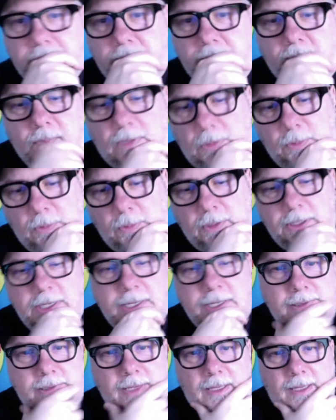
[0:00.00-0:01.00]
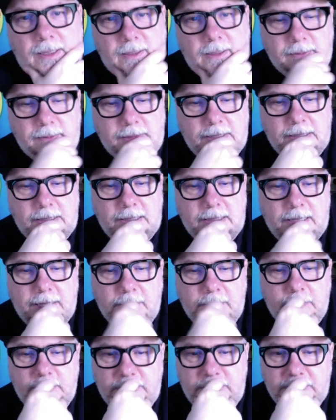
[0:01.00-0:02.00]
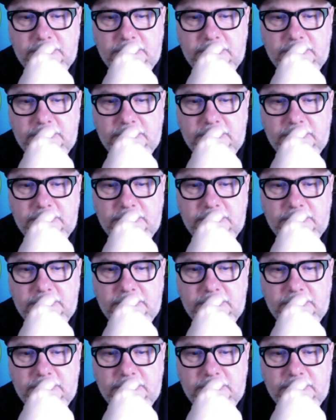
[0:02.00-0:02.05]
really need that that language.